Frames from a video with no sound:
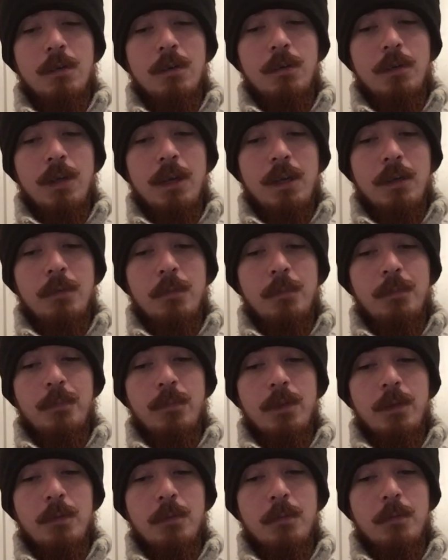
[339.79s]
like
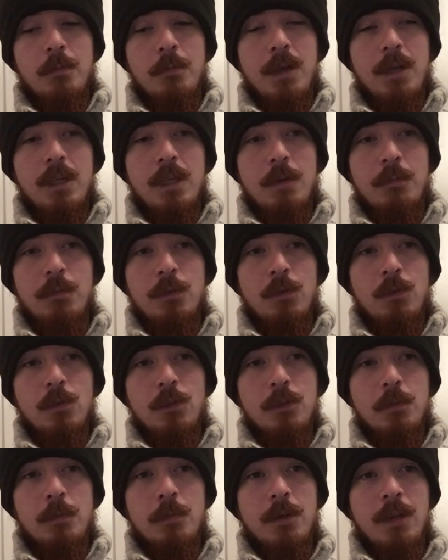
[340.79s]
made up for you not
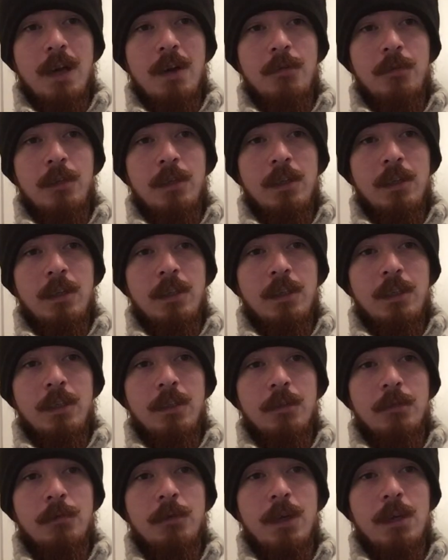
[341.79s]
to have
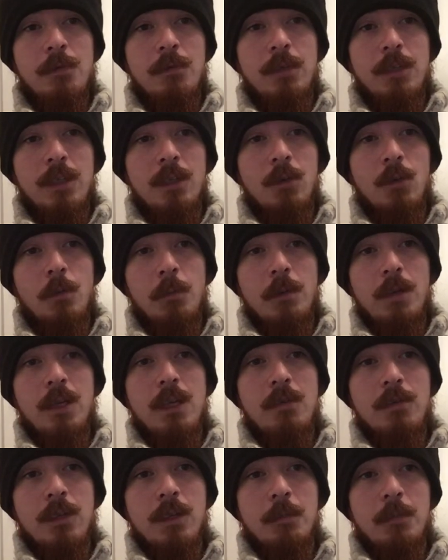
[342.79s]
any faith in it or
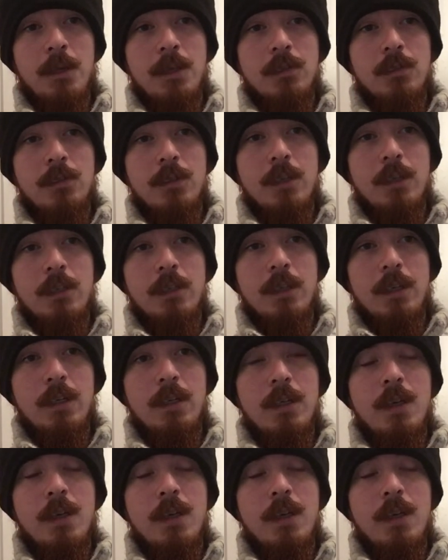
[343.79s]
believe in it, basically.